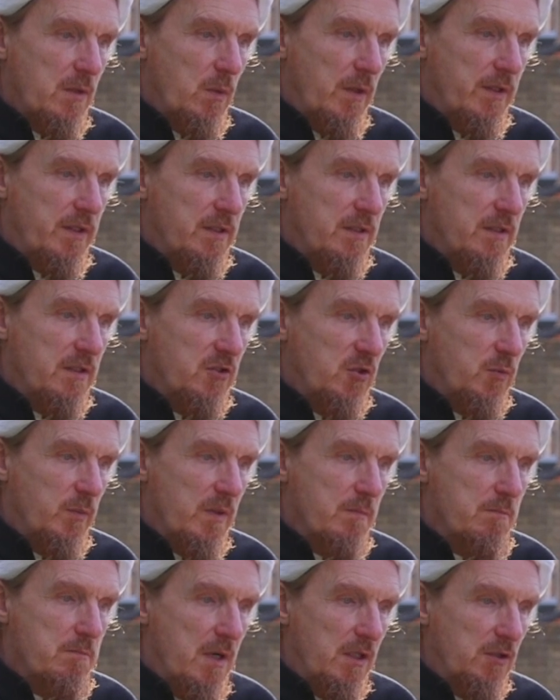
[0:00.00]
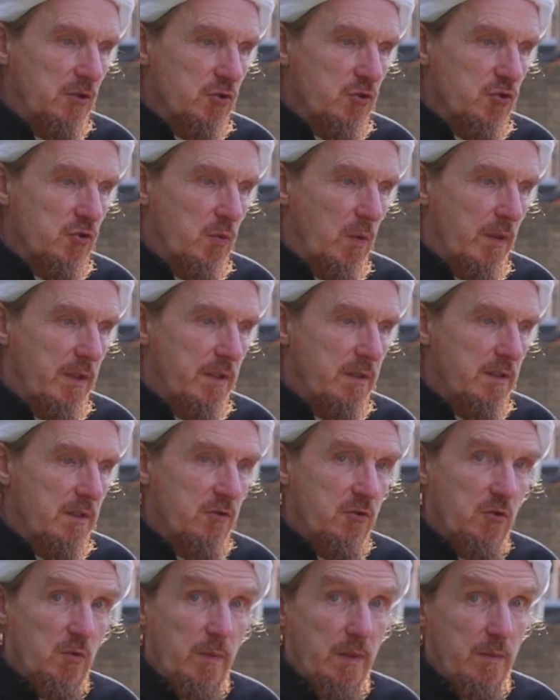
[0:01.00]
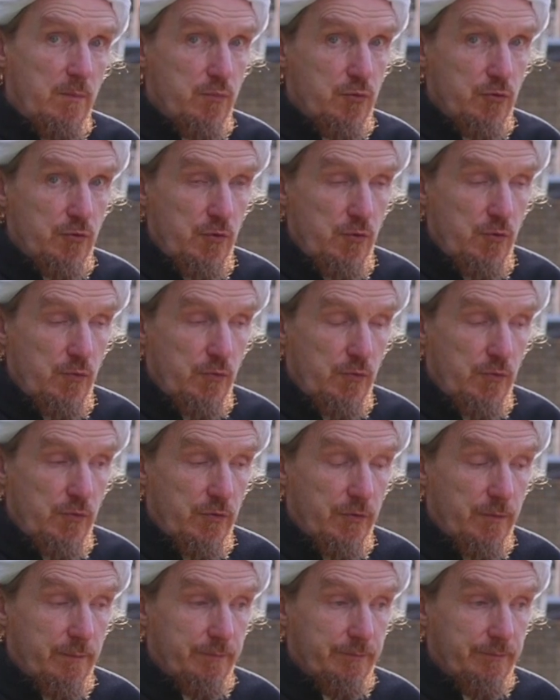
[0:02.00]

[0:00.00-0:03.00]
when it needs to be mulched, when it needs to be pruned,